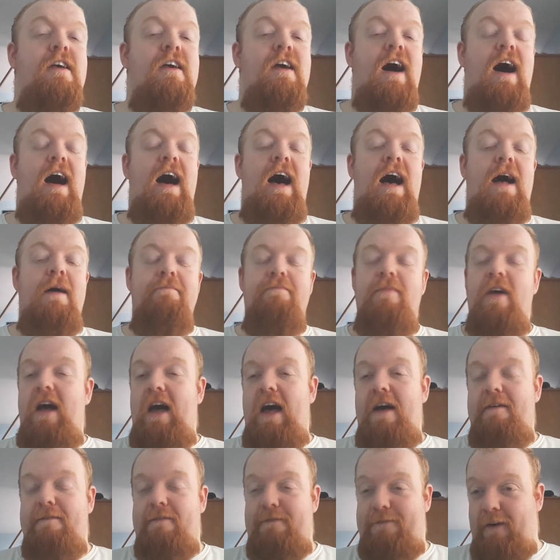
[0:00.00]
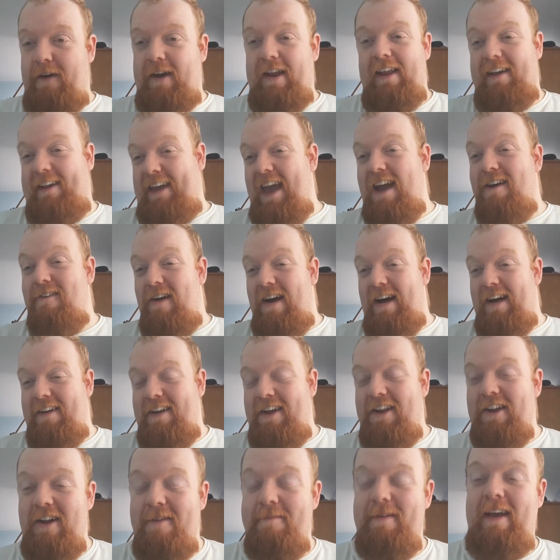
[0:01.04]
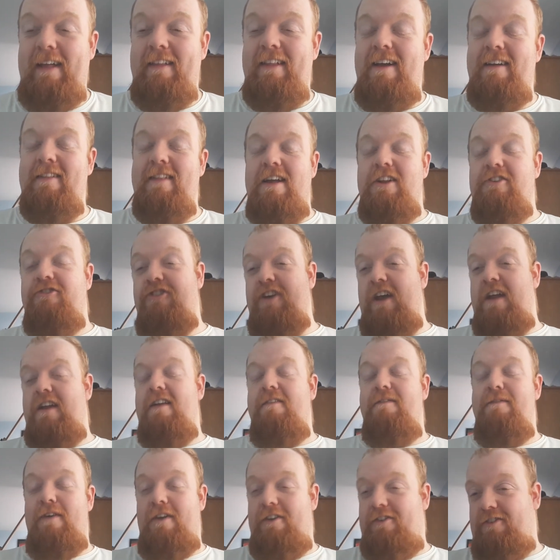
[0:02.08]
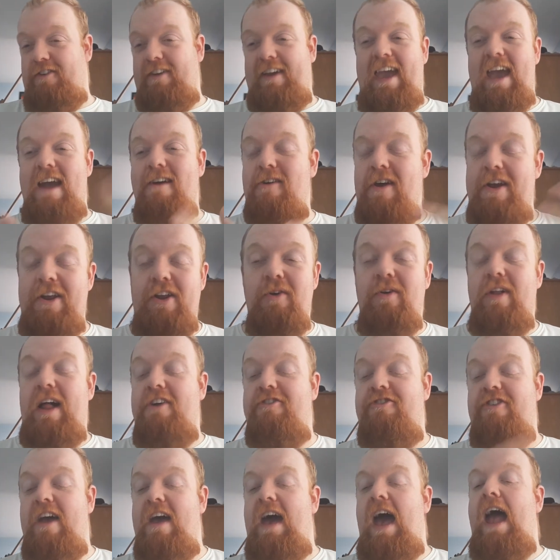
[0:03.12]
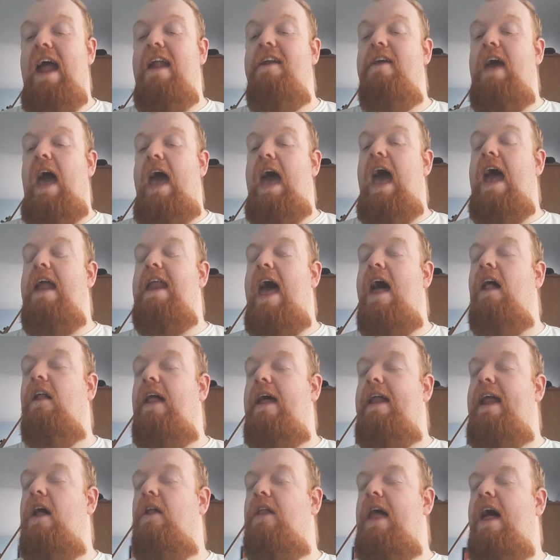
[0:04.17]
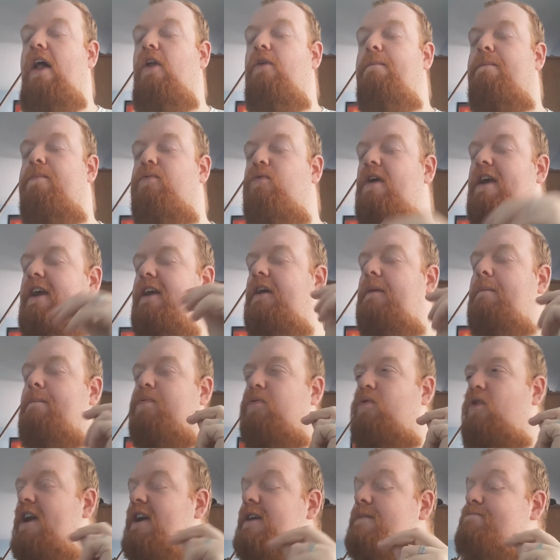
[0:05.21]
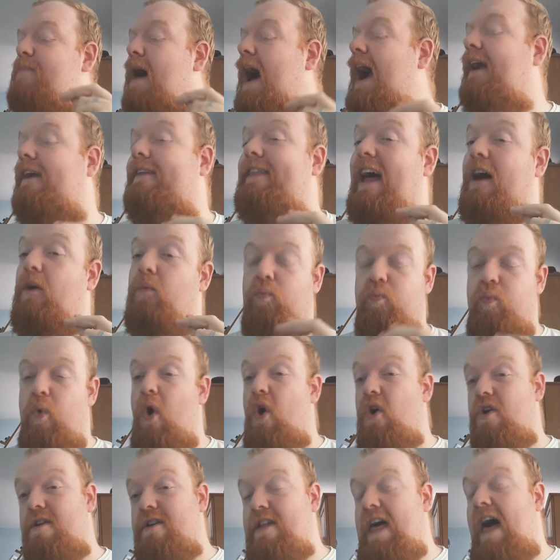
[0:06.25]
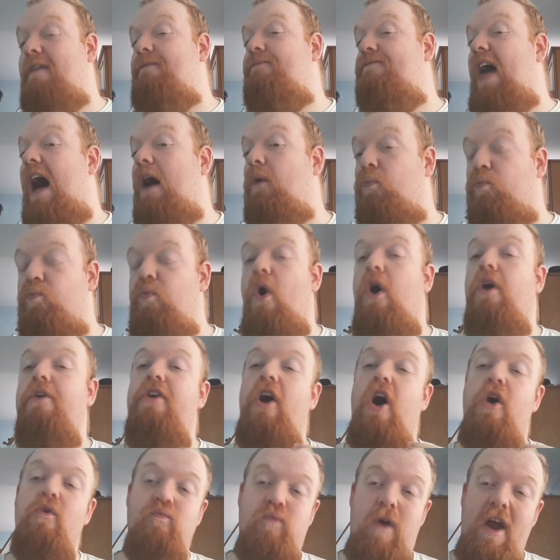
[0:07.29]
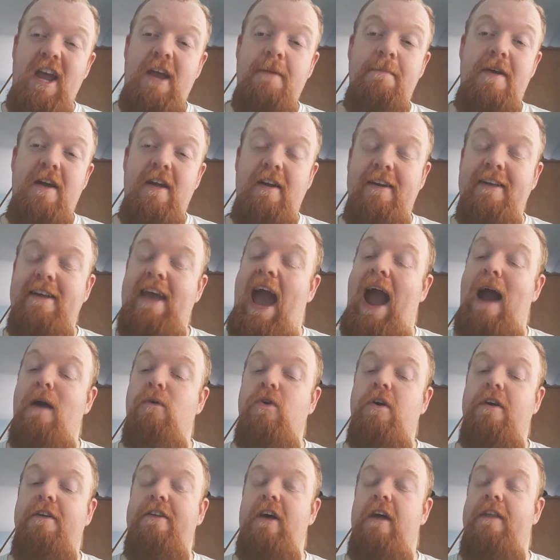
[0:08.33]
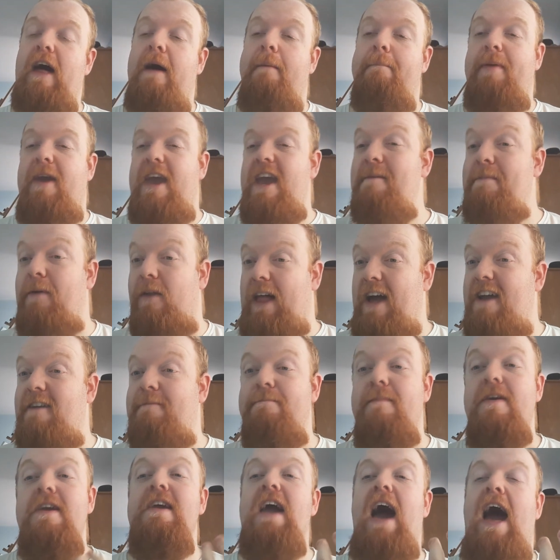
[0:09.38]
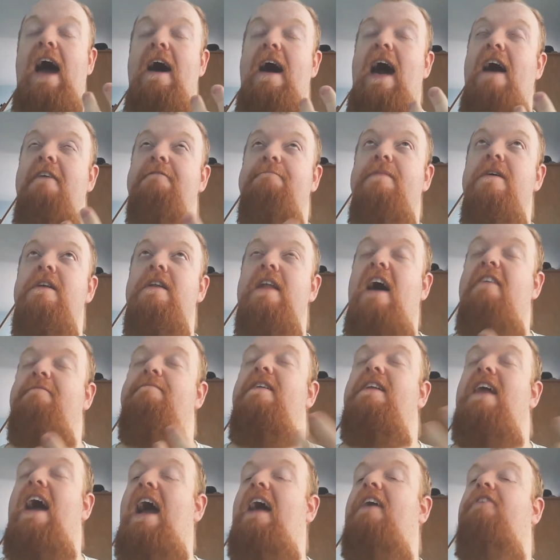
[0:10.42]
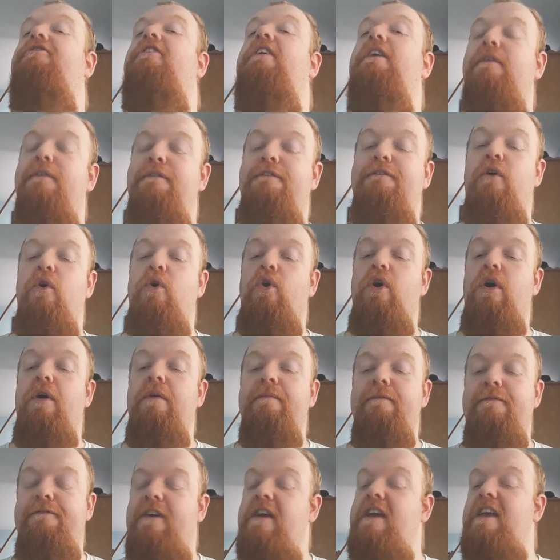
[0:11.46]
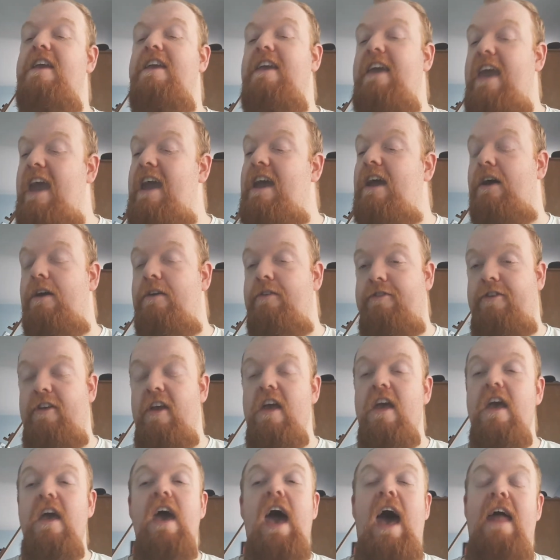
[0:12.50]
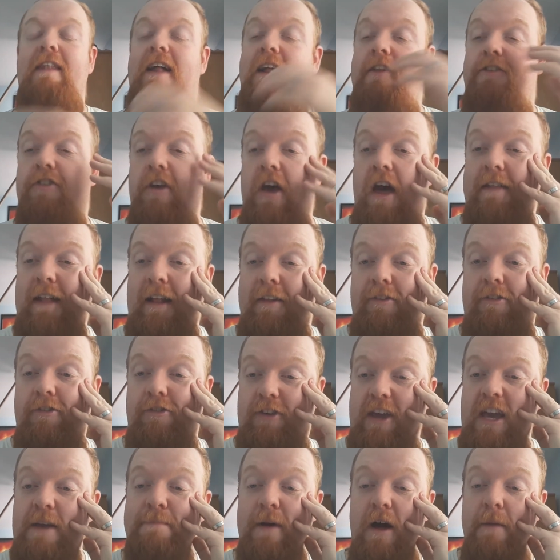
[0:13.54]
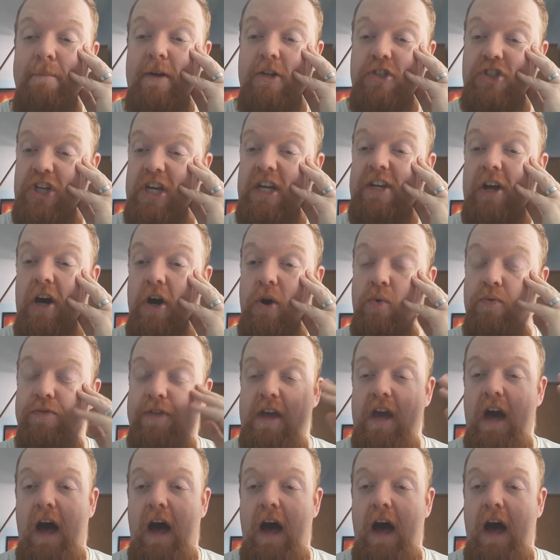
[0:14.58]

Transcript: Fucking Akira, you know what I mean? Like Jin versus Akira, you know, all that shit. And hell, bring back that one Arabian character that people like me have been asking for years, and that's Siba Majido,